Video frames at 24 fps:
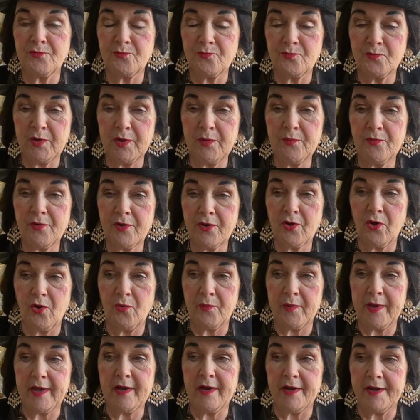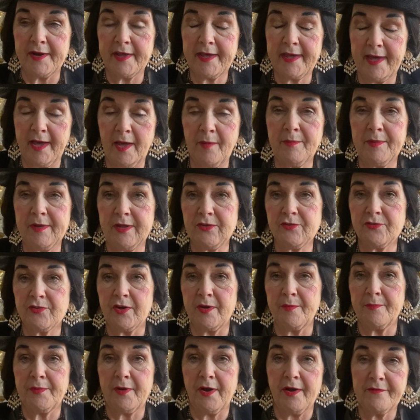we were going on a camping
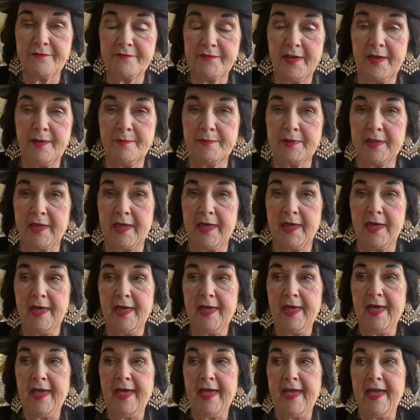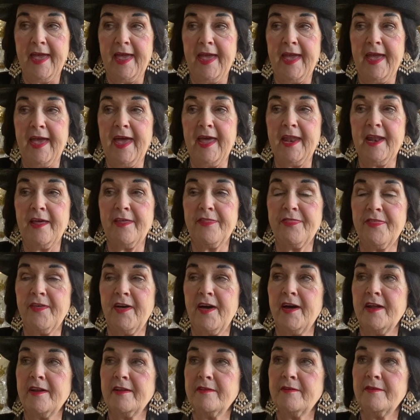trip, our family, and I
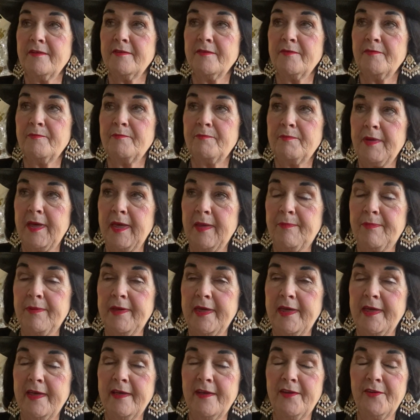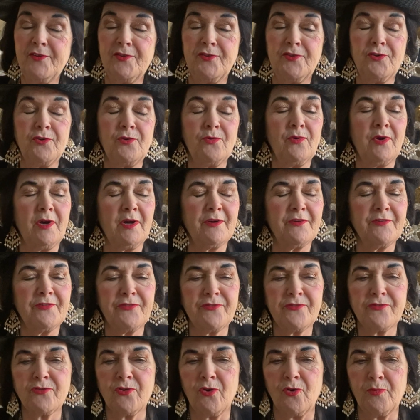thought, baby, you are
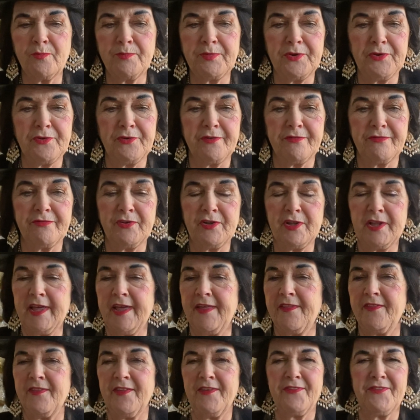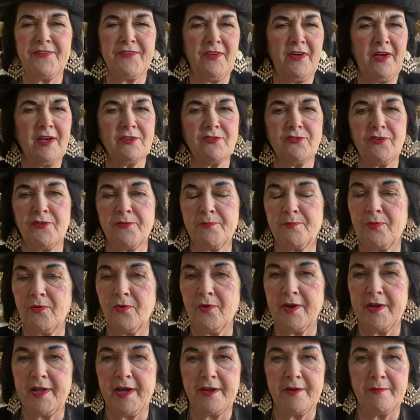so beautiful. And this song just
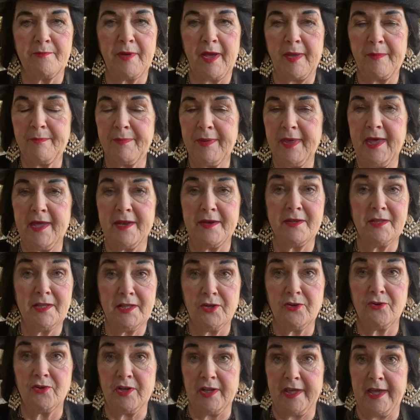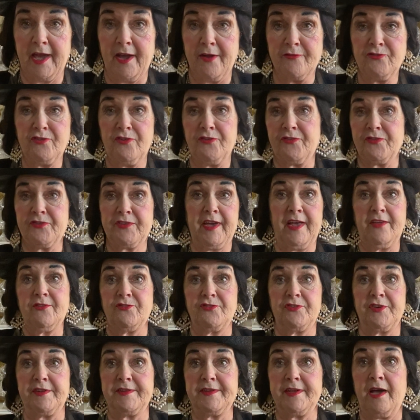poured out of my pen, literally. I just
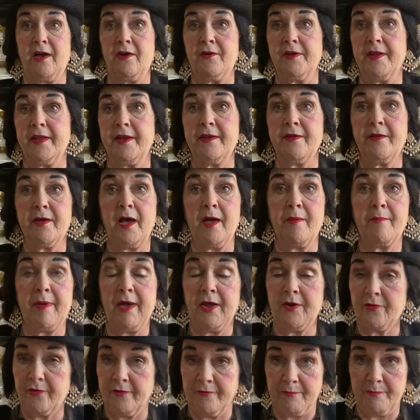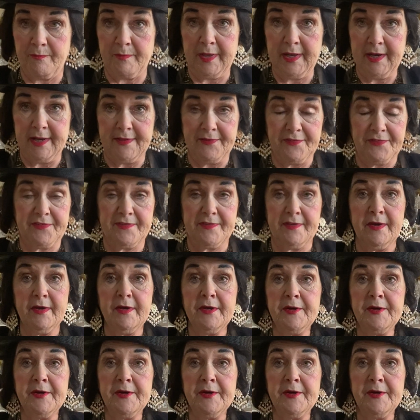sketched it down in a matter of minutes.